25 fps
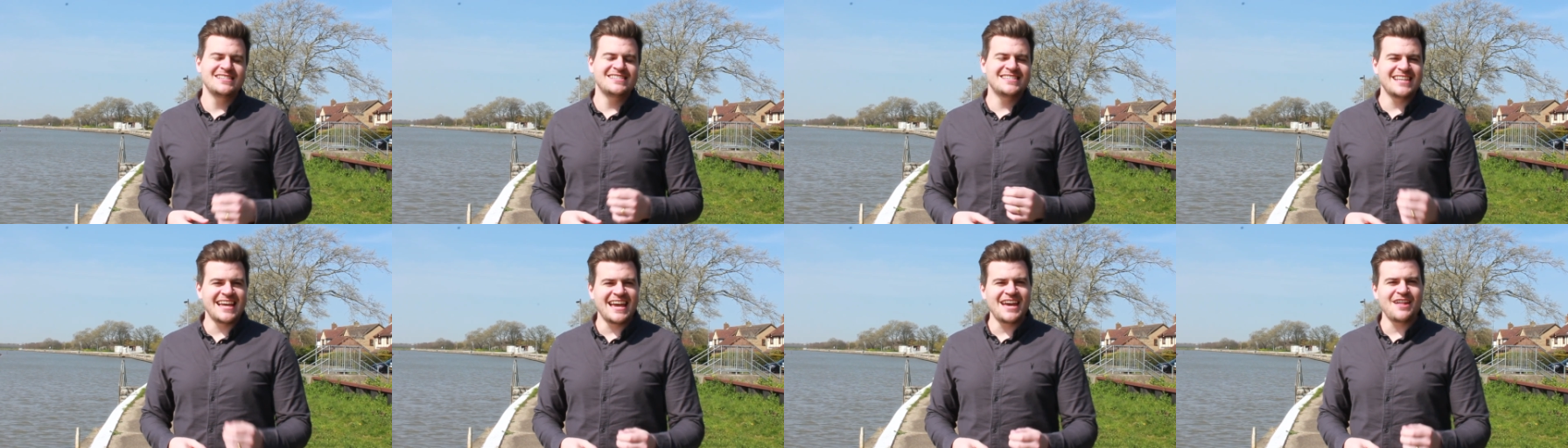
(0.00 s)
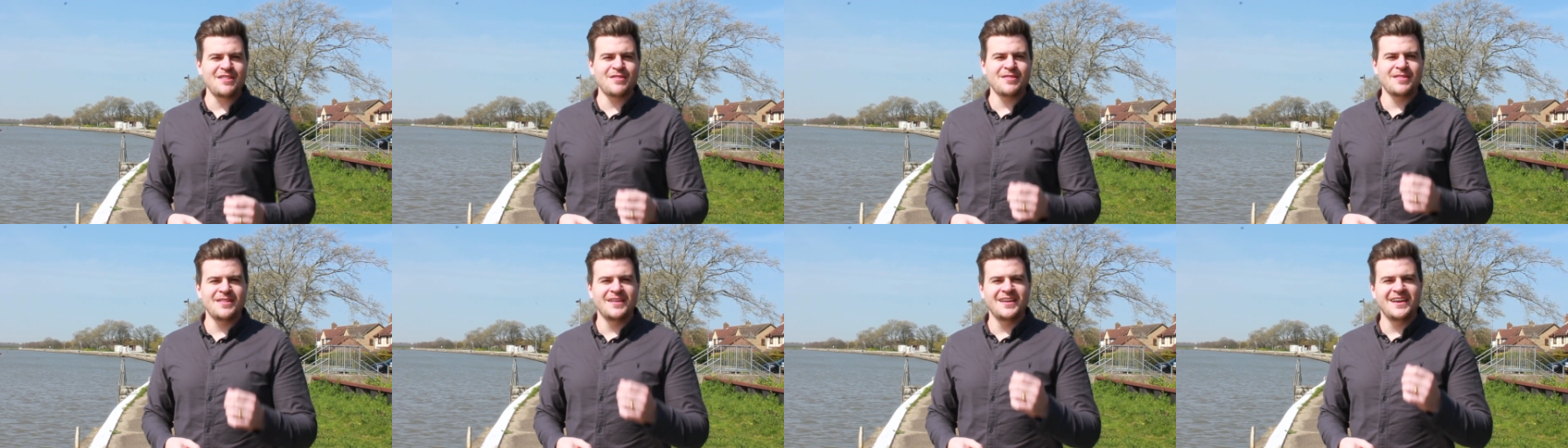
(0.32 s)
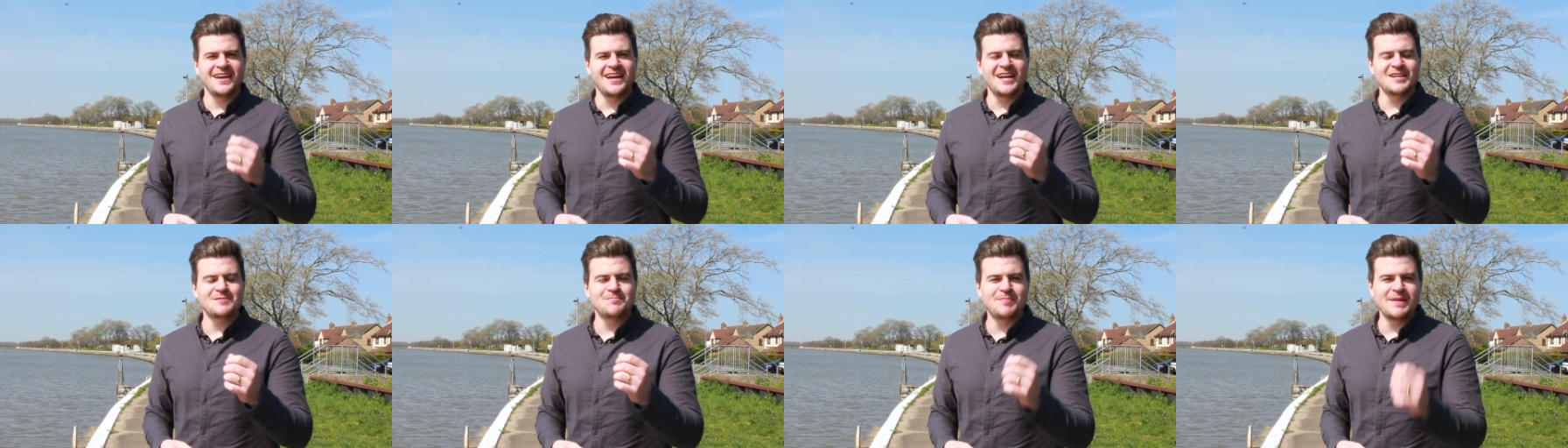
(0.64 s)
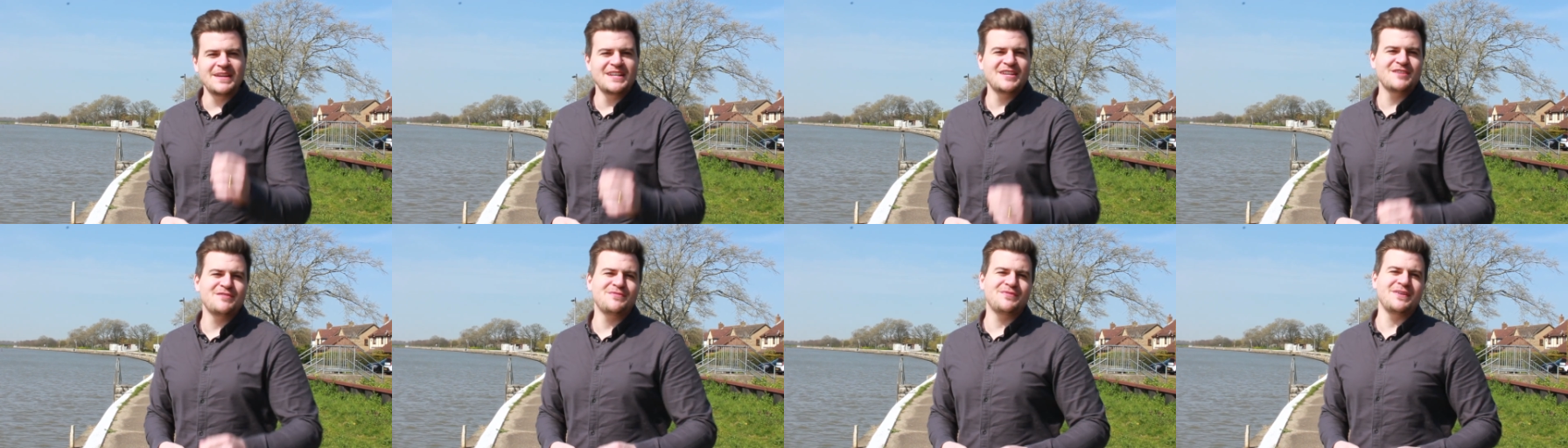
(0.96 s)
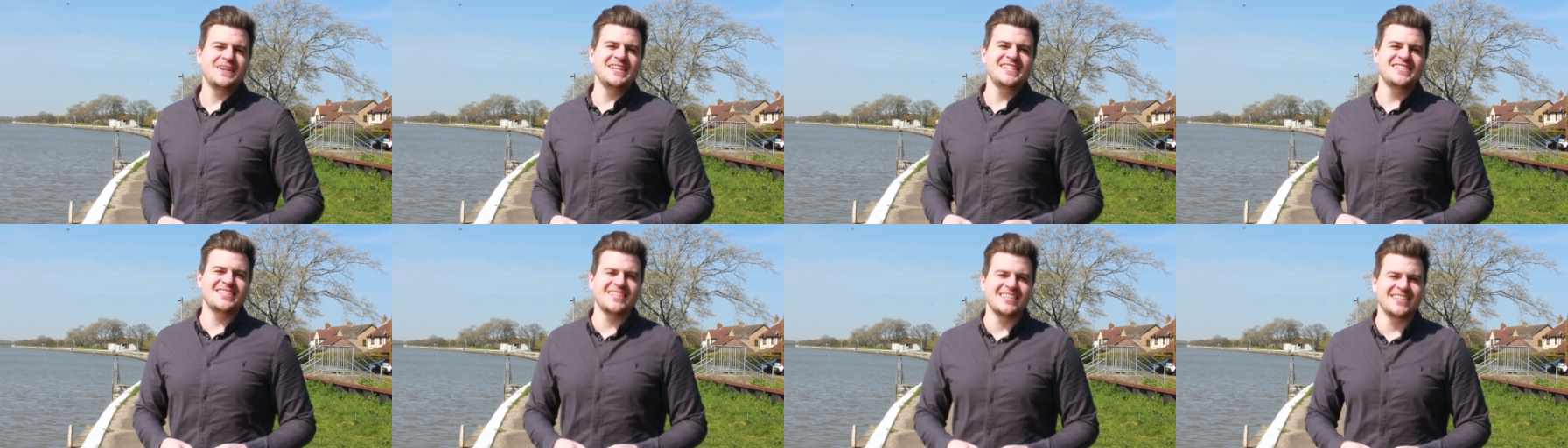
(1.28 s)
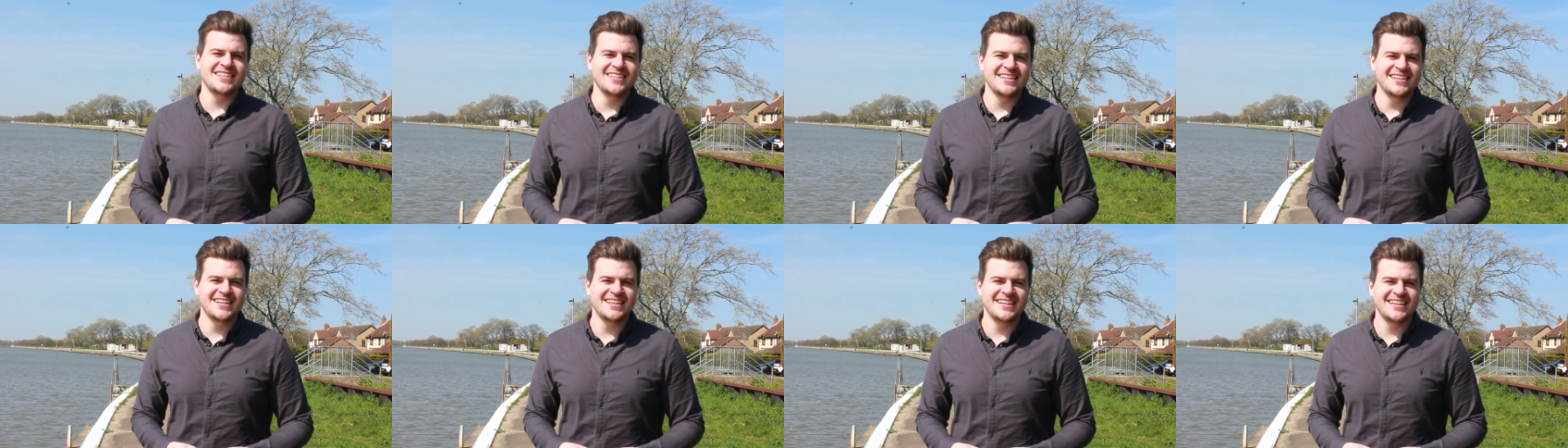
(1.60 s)
Death has been
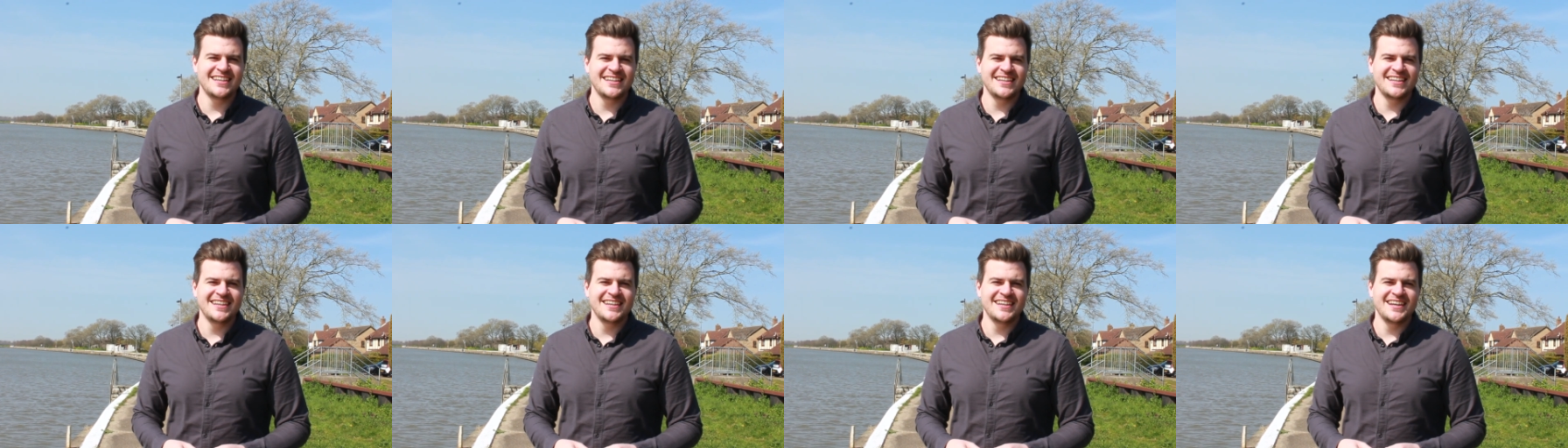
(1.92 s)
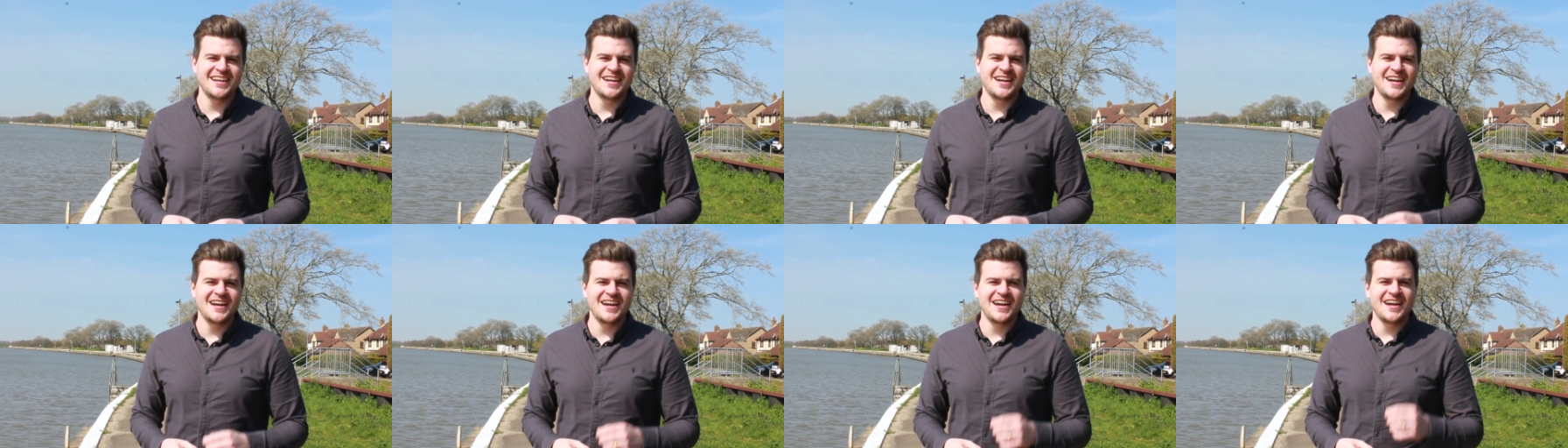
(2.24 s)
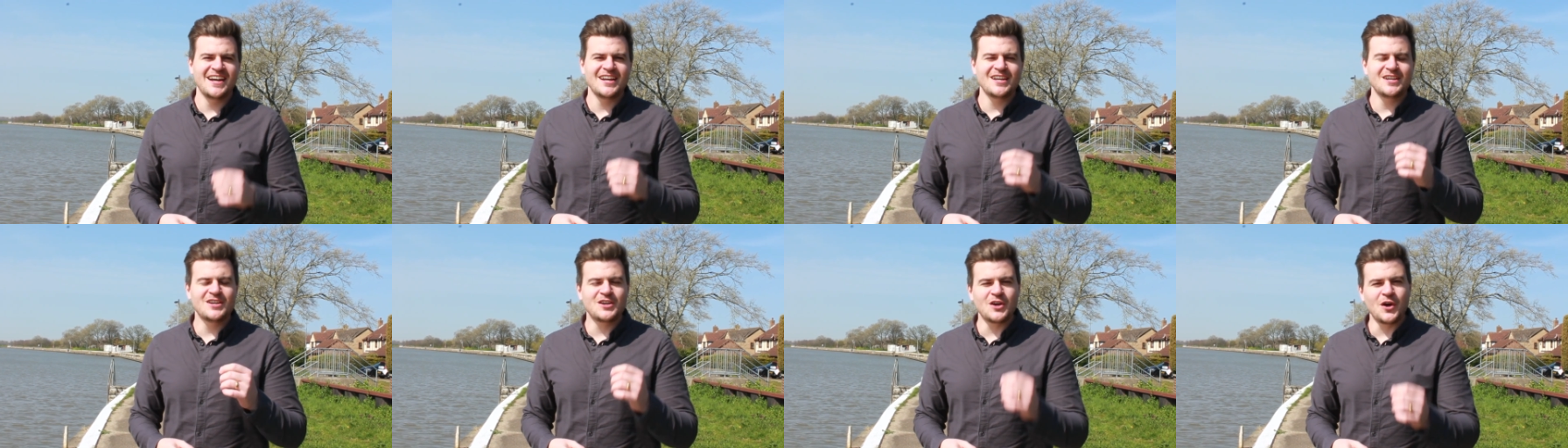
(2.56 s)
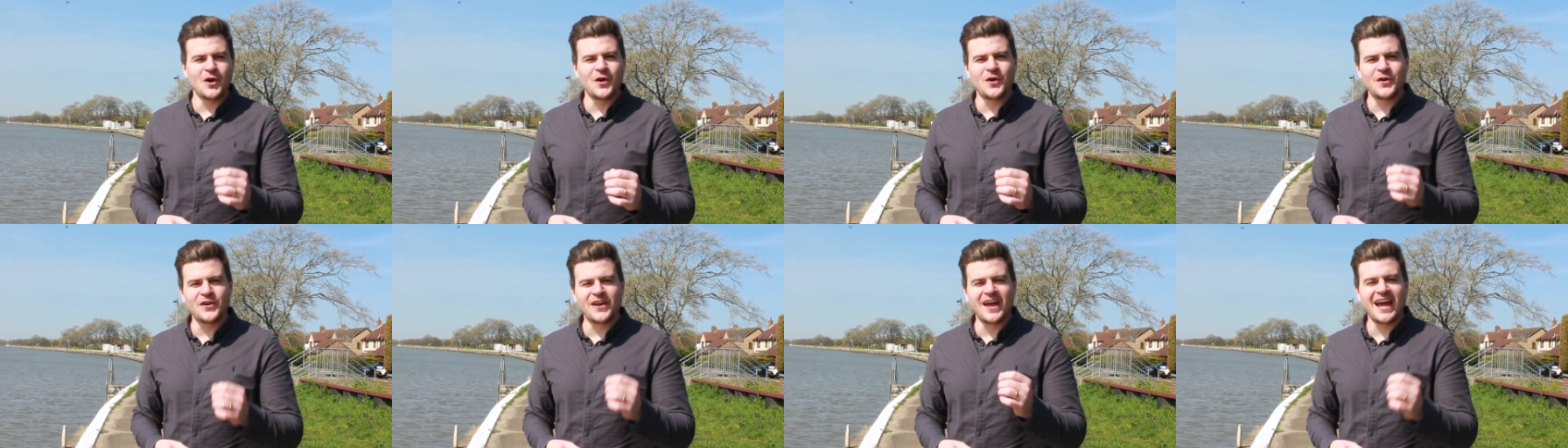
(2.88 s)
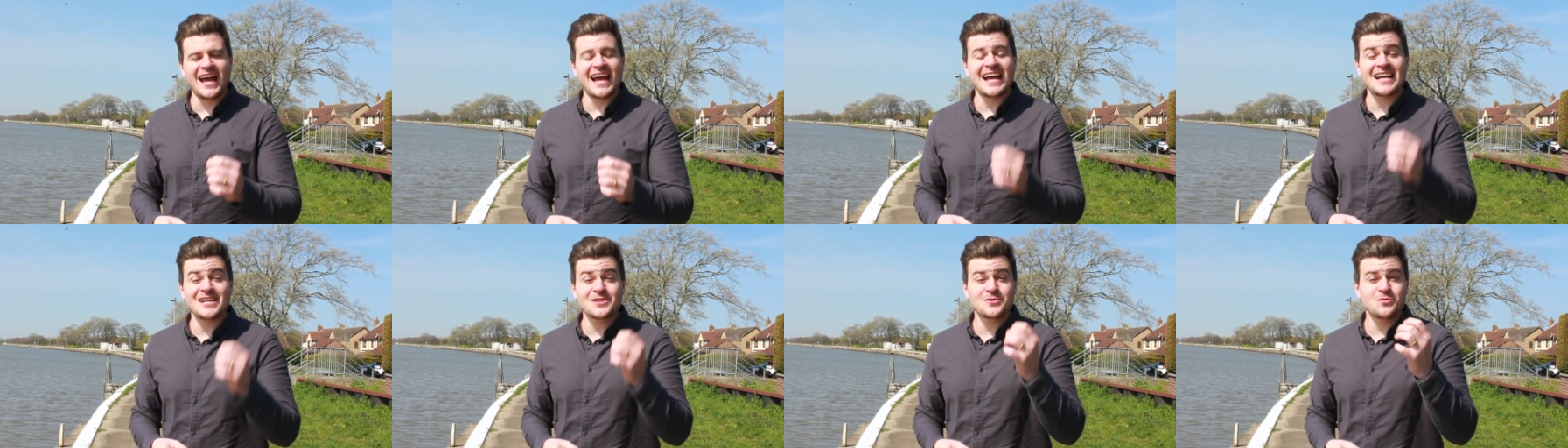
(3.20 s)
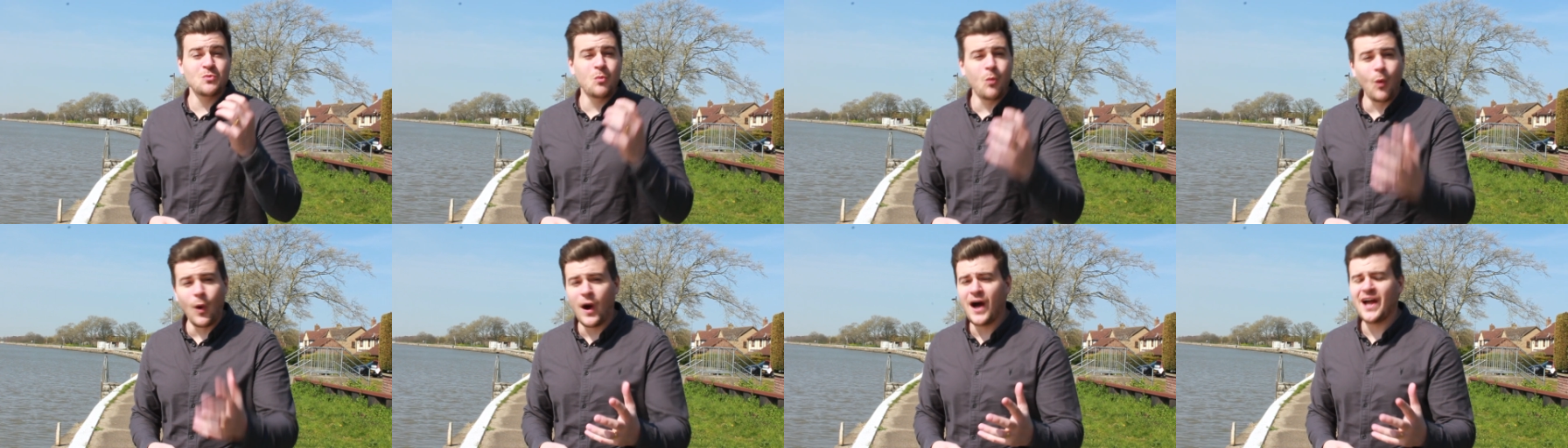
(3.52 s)
defeated. God has
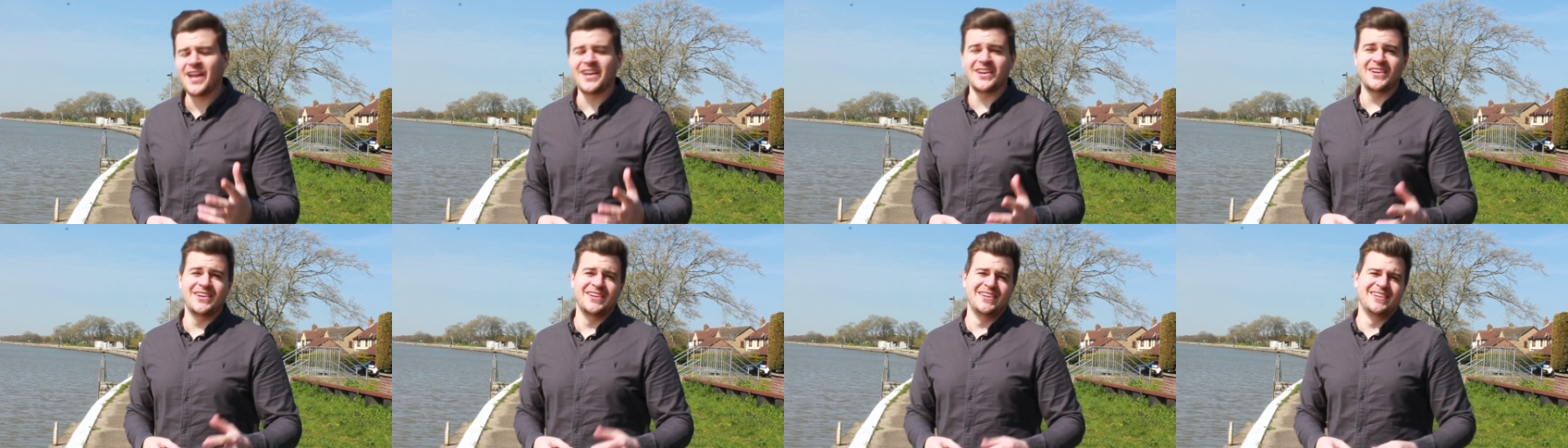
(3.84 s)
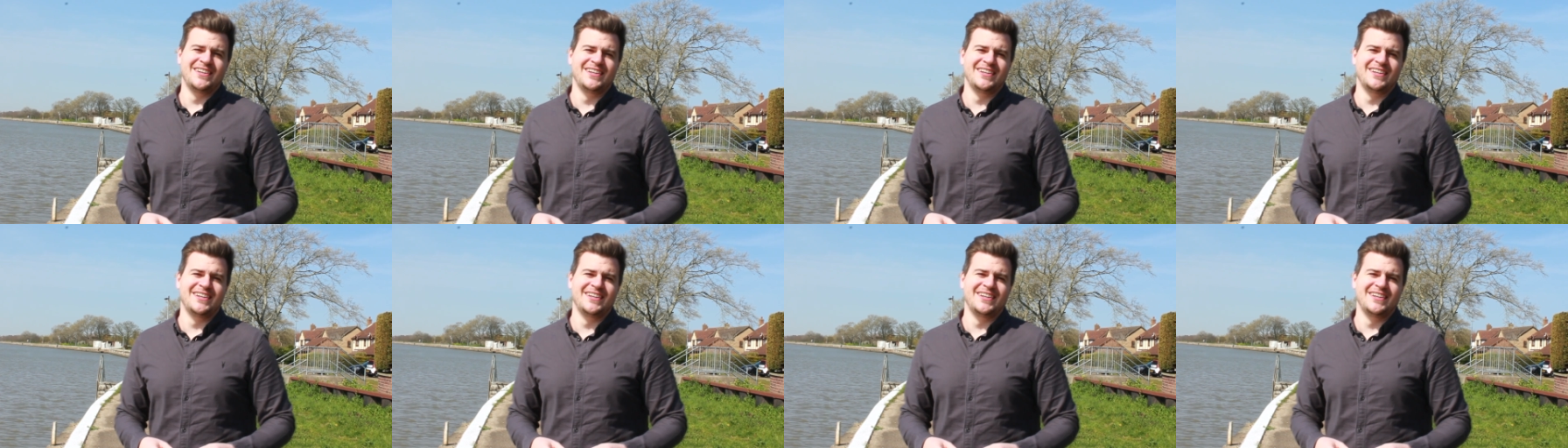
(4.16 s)
won.